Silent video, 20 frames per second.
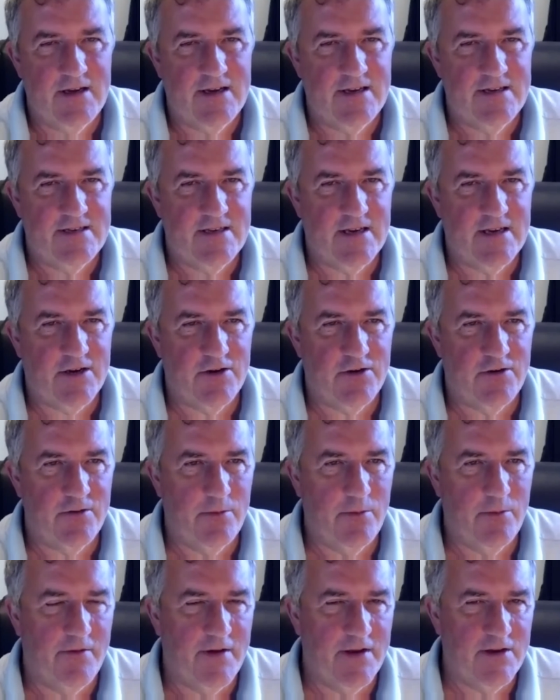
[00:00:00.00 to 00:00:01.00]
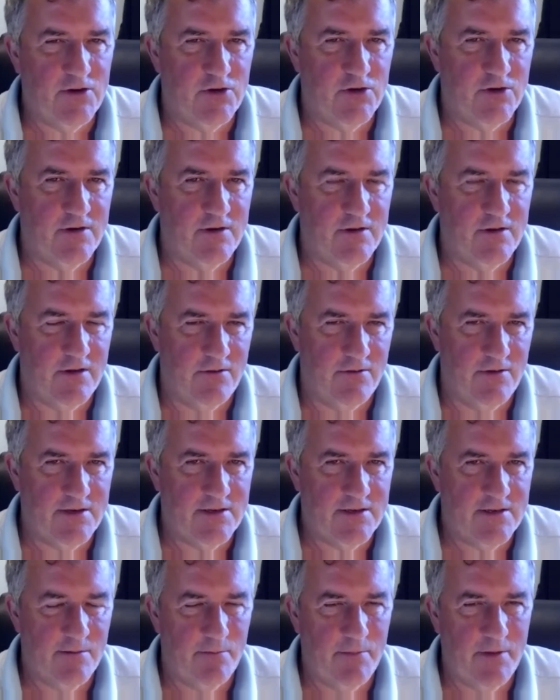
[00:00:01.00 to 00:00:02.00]
In secondary prevention, there
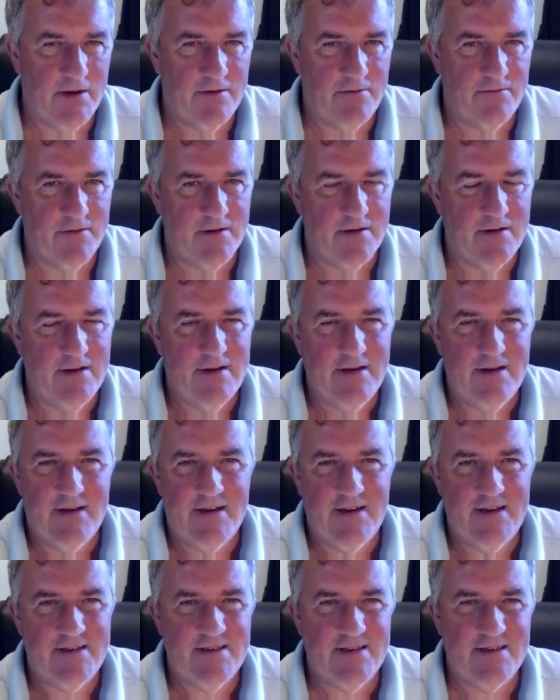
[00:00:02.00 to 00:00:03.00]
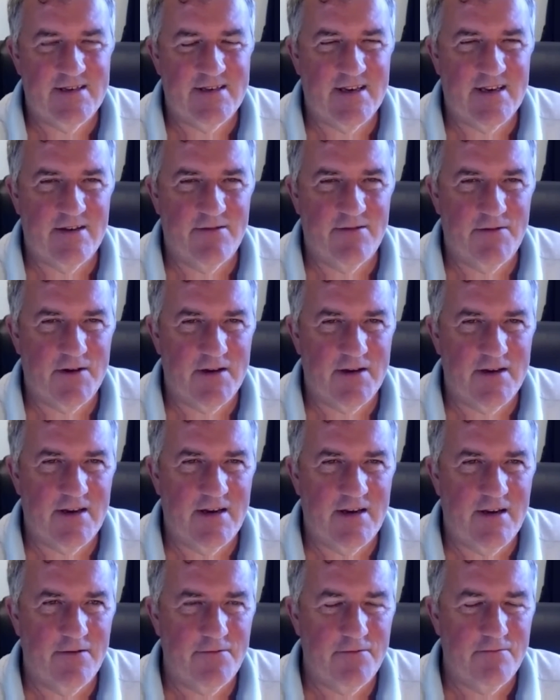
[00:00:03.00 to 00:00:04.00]
is some benefit. Is it significant
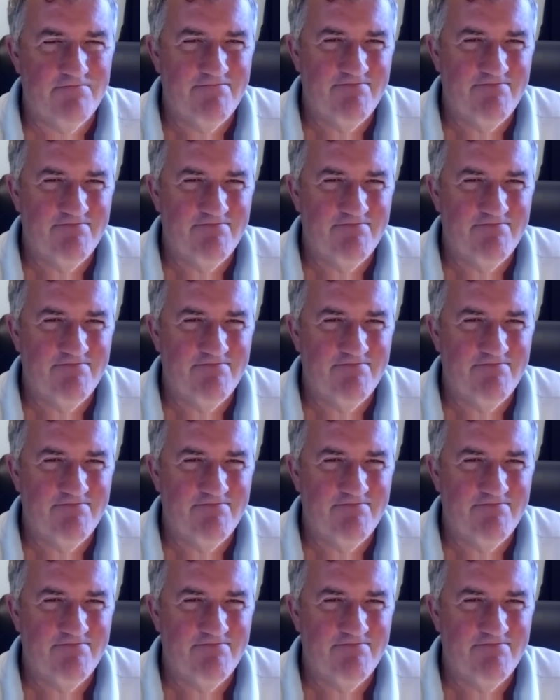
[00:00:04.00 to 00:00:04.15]
enough?